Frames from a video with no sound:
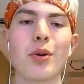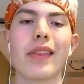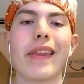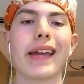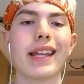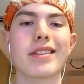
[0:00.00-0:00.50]
And
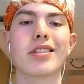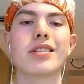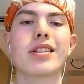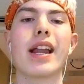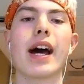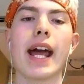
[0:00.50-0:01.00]
like, it's good
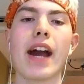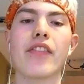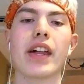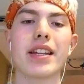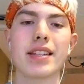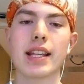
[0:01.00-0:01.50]
to not have
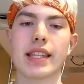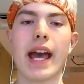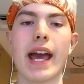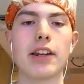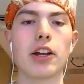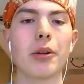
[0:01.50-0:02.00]
that as like the
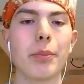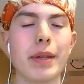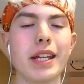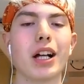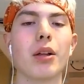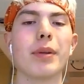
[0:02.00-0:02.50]
end all be
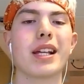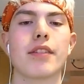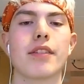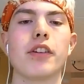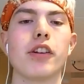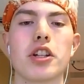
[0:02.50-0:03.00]
all, because
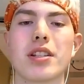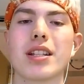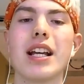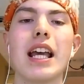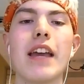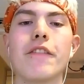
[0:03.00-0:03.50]
if
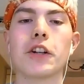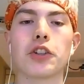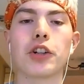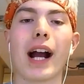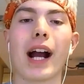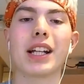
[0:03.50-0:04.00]
you're
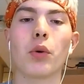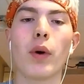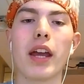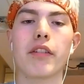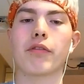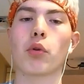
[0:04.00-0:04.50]
grinding
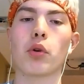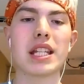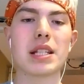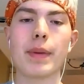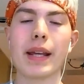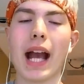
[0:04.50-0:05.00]
away for this
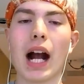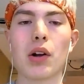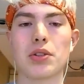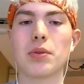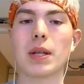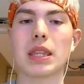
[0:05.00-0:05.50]
big
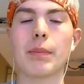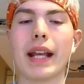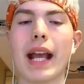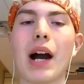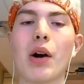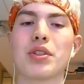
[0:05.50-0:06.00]
house, you get the big
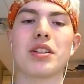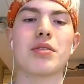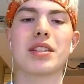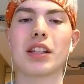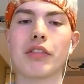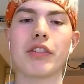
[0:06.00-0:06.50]
house and you
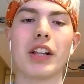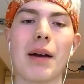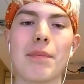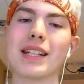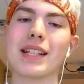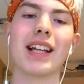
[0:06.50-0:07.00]
still feel
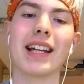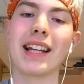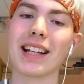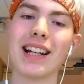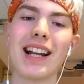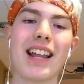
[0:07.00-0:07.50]
empty,
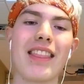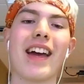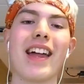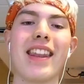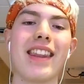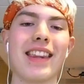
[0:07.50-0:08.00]
like
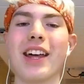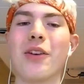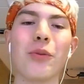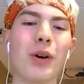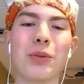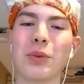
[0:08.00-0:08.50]
then
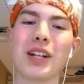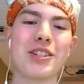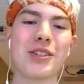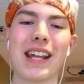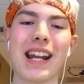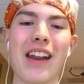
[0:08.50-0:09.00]
what did you
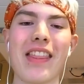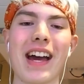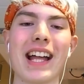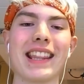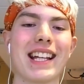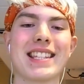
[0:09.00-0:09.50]
get out of that?
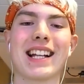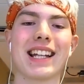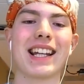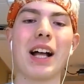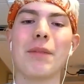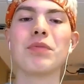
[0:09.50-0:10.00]
And that's not
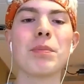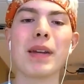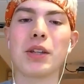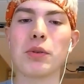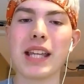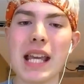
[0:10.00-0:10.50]
going to make
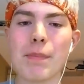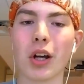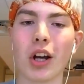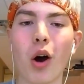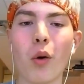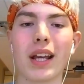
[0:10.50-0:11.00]
you keep
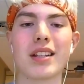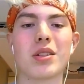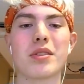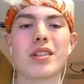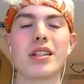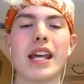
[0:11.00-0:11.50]
going. So
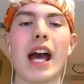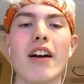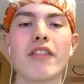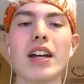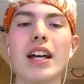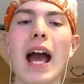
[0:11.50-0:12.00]
it's good to have
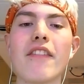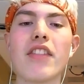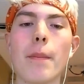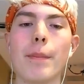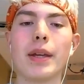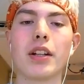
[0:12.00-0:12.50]

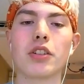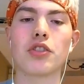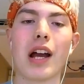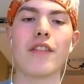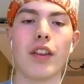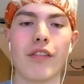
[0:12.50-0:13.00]
that bigger
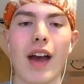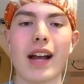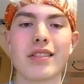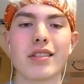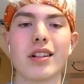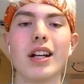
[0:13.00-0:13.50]
driving
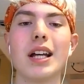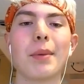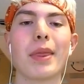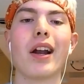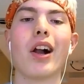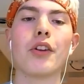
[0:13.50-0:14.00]
factor, but
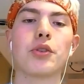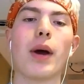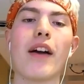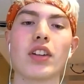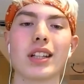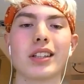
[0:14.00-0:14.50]
then also
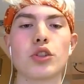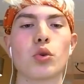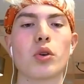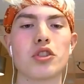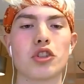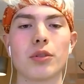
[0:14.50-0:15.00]
having like the
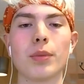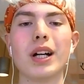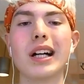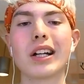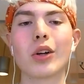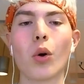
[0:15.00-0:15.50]
short-term
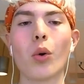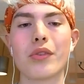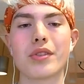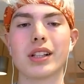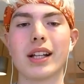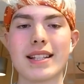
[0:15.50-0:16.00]
goals
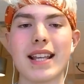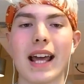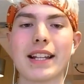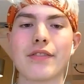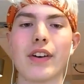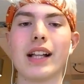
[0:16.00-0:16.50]
to like
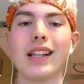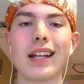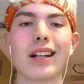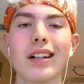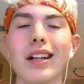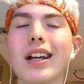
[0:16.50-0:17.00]
satisfy like
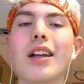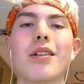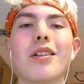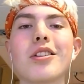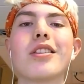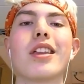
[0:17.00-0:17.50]

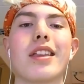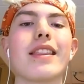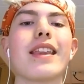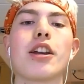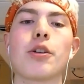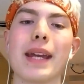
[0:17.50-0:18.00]

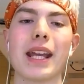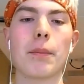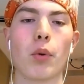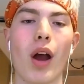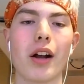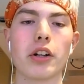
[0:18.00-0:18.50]
that you're making
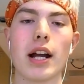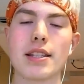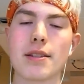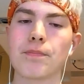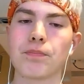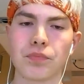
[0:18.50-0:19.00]
progress.